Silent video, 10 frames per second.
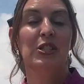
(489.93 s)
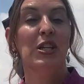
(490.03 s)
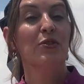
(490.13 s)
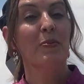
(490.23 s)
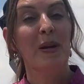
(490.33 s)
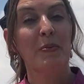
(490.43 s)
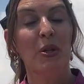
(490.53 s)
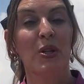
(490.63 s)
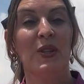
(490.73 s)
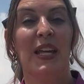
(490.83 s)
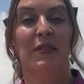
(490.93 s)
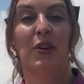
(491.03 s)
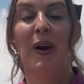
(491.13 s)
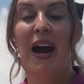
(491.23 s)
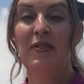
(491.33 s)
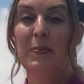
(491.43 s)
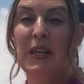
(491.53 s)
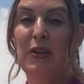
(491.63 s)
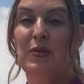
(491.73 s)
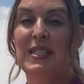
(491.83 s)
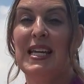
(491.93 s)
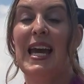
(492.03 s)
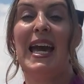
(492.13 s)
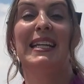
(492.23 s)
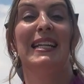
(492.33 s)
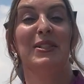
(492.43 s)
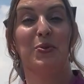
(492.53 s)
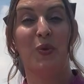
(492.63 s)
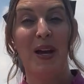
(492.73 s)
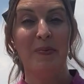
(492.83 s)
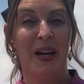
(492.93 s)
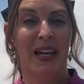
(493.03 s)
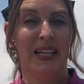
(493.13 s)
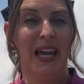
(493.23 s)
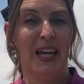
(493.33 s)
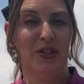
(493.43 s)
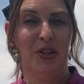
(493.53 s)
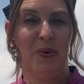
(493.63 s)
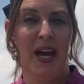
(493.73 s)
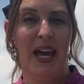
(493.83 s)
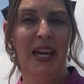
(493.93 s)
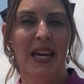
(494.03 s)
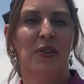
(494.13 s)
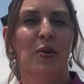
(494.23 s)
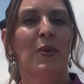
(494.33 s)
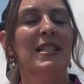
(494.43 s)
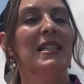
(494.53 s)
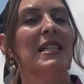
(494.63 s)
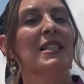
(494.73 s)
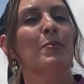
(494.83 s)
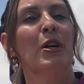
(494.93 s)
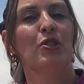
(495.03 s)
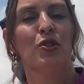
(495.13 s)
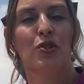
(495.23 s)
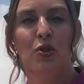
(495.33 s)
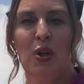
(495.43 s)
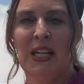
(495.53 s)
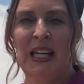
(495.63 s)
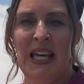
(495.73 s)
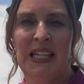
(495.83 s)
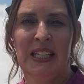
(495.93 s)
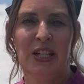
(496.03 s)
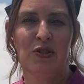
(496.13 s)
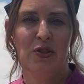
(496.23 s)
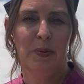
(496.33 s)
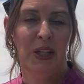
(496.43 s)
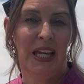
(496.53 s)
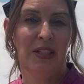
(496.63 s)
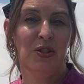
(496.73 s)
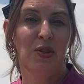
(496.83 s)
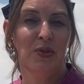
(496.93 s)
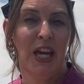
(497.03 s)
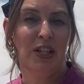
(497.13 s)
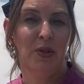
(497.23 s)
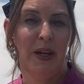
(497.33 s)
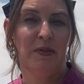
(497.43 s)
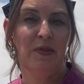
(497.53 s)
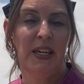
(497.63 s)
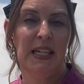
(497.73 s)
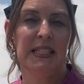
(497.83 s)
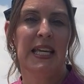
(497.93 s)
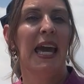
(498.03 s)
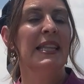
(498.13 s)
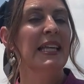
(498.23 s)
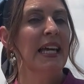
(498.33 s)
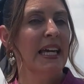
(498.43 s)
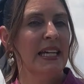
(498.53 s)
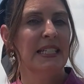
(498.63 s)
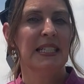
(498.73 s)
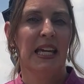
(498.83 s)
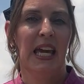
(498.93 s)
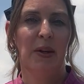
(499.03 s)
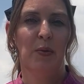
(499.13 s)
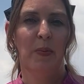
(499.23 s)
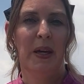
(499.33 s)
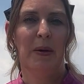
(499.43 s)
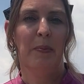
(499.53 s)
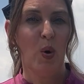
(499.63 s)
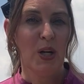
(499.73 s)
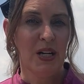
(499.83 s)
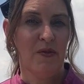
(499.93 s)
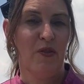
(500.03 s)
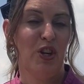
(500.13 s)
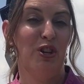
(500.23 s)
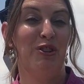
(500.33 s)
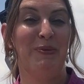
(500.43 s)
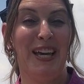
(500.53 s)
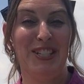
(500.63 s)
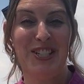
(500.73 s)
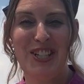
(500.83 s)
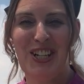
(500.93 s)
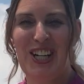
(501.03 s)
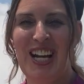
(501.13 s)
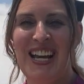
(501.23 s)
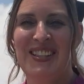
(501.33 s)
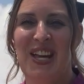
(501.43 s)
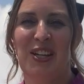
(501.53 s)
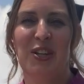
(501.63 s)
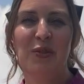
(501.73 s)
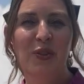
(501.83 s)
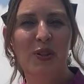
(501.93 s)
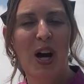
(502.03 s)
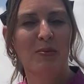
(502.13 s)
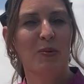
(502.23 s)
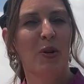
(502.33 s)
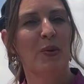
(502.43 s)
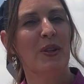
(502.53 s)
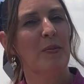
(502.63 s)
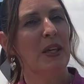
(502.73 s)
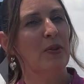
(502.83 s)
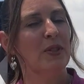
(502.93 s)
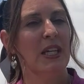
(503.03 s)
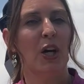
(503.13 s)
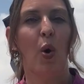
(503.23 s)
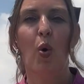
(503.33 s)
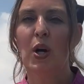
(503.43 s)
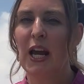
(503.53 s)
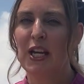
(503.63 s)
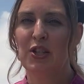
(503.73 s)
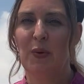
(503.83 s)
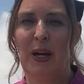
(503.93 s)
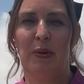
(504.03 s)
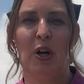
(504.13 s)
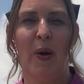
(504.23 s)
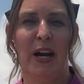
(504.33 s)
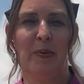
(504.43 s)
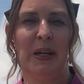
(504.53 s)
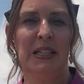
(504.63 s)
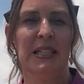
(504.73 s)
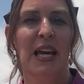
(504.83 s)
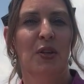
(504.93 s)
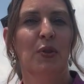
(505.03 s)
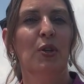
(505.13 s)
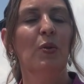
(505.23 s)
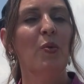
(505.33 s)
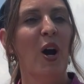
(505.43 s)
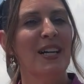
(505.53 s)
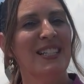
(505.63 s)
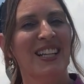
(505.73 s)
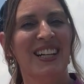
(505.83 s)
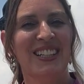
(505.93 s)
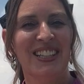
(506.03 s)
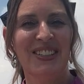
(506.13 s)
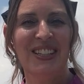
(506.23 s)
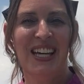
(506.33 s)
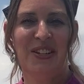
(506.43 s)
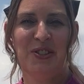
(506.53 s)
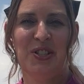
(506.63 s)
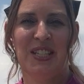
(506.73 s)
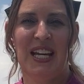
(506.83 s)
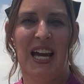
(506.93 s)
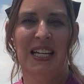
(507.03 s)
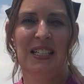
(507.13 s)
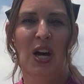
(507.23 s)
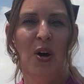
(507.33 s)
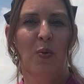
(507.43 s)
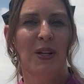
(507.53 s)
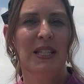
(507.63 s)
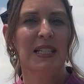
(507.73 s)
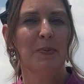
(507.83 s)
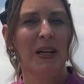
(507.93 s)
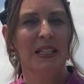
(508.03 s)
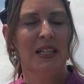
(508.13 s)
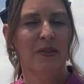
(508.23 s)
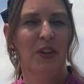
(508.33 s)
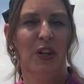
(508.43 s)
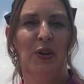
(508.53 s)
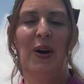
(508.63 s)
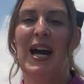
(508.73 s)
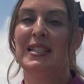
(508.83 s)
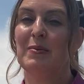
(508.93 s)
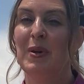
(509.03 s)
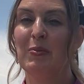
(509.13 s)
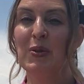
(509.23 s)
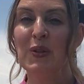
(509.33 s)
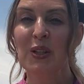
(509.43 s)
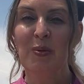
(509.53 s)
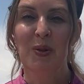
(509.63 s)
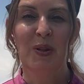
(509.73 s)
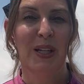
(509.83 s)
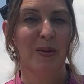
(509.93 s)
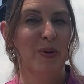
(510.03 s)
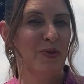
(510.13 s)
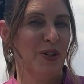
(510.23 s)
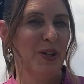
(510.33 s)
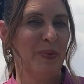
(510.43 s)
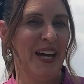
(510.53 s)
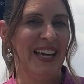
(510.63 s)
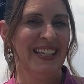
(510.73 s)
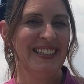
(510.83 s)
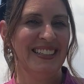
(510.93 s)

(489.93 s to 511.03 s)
Just remember that if you have a PUD and it is run by an HOA, that the residents must join in contributing to those HOA fees. In the end, it will be important for you to make sure that you feel comfortable with the PUD or HOA requirements. So you will want to clearly understand what's expected of you as a member of the community before you buy.